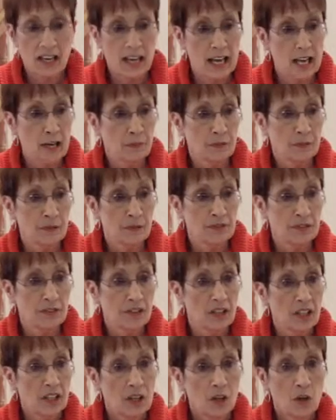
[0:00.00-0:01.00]
aprils
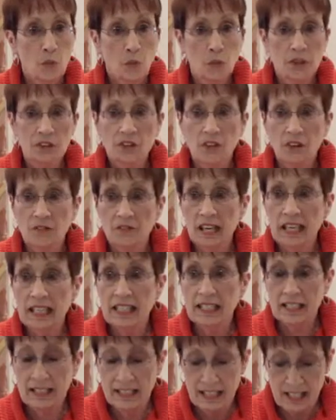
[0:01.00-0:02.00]
what's already
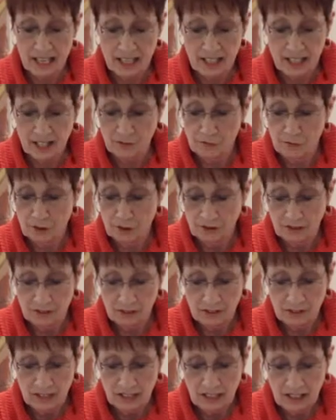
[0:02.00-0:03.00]
taking root
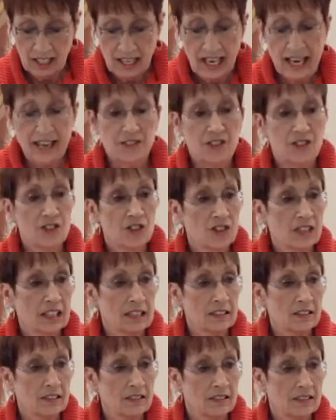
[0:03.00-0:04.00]
at the
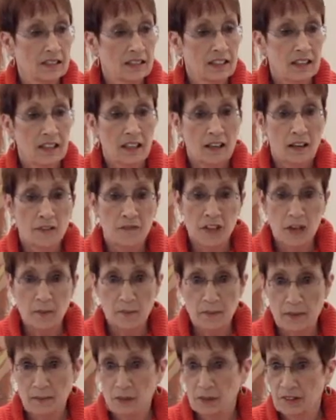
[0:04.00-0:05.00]
sill of their
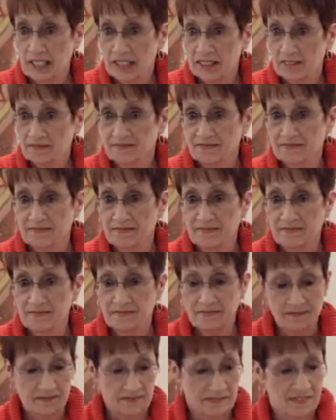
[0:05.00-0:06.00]
memory.
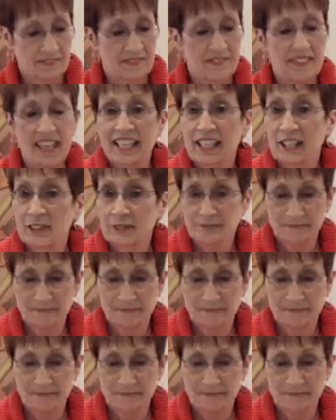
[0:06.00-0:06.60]
Thank you.